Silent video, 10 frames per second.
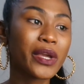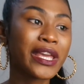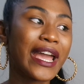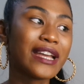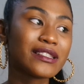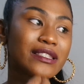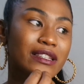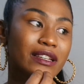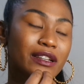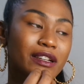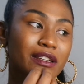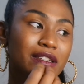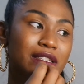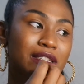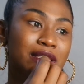can't
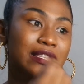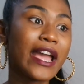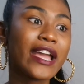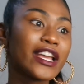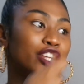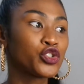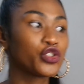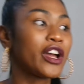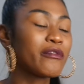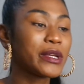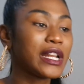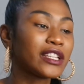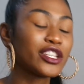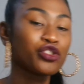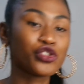say it should have been
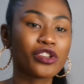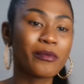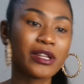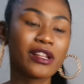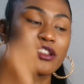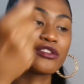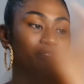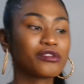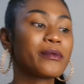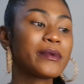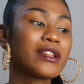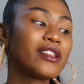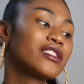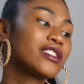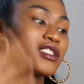like this, should have been like this, should have been
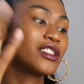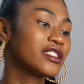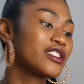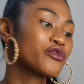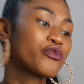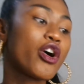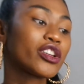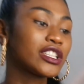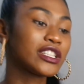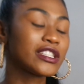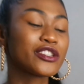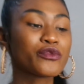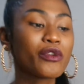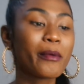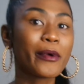like they did this wrong,
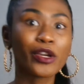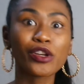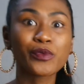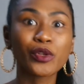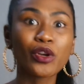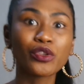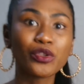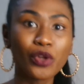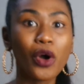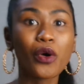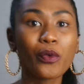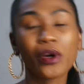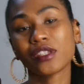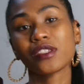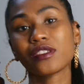because we don't know
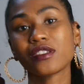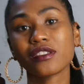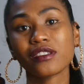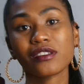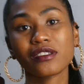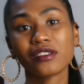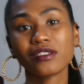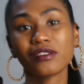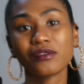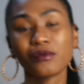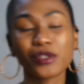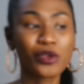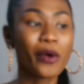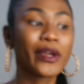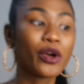what was
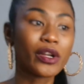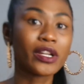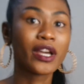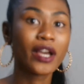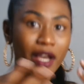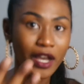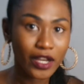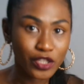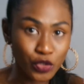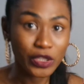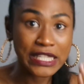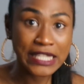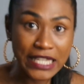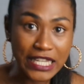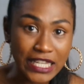going on to the
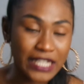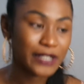T.